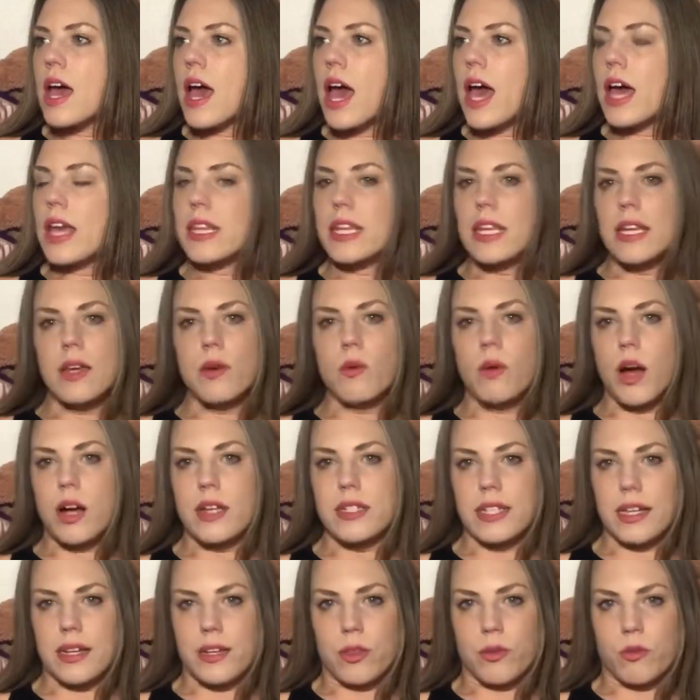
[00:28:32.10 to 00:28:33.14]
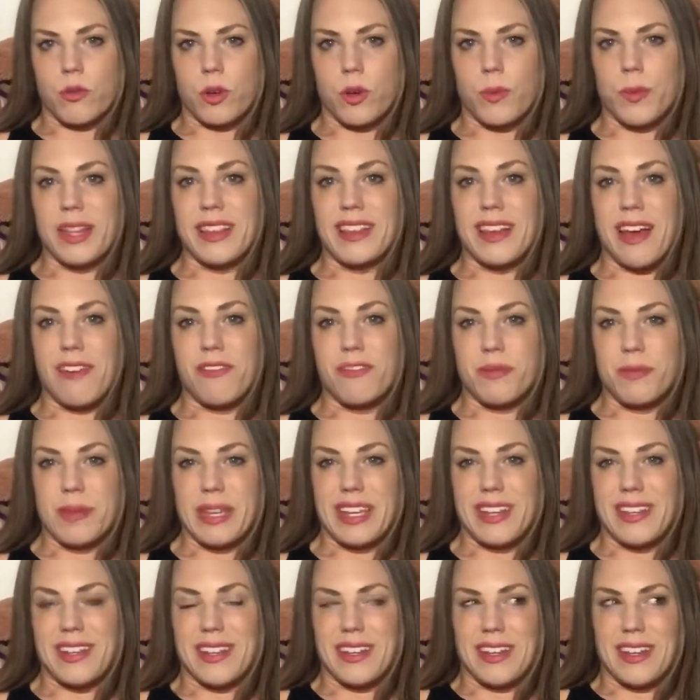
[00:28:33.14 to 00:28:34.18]
And then he walked out of the room and left
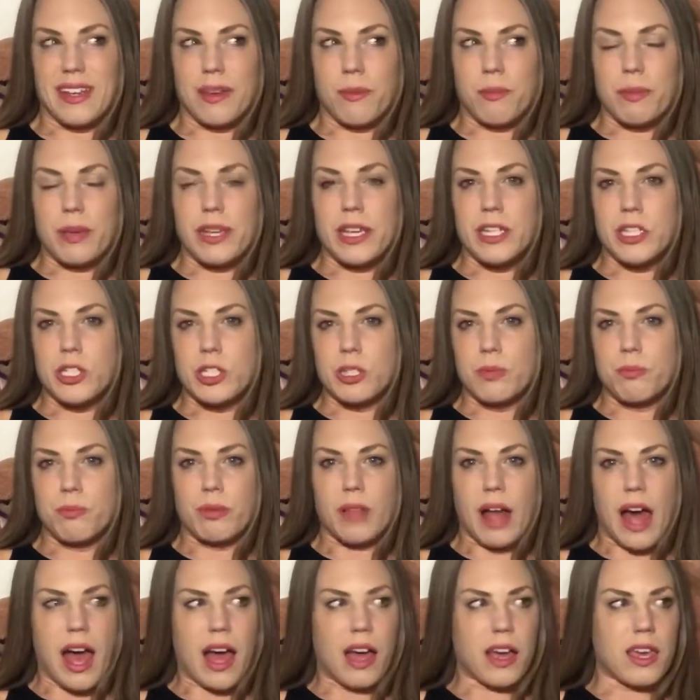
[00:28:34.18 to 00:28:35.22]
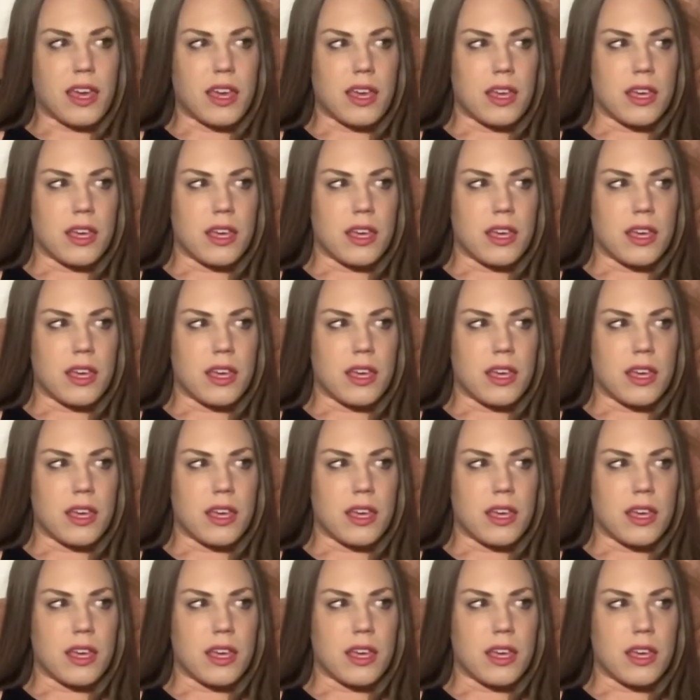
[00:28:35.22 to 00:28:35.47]
me in a pitch black